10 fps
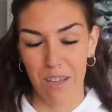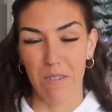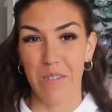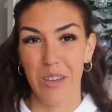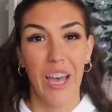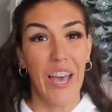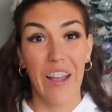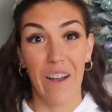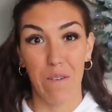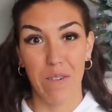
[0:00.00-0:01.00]
I
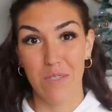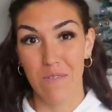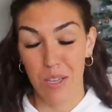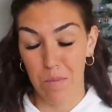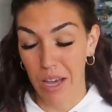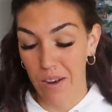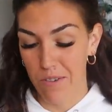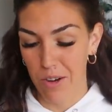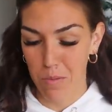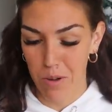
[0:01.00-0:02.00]
was feeling bad
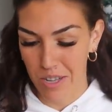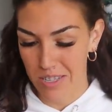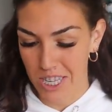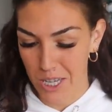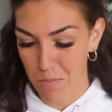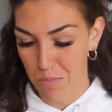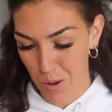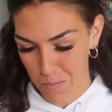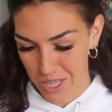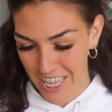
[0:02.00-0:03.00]
for not pronouncing it
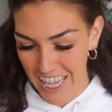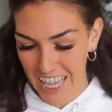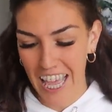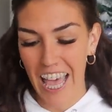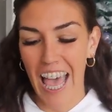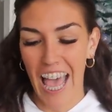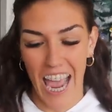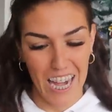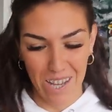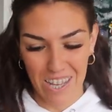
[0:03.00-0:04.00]
properly.
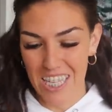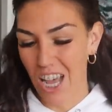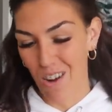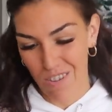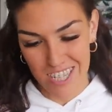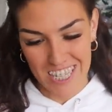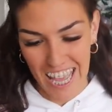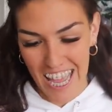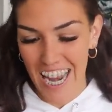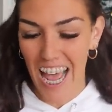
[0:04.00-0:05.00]
Anyways, however you say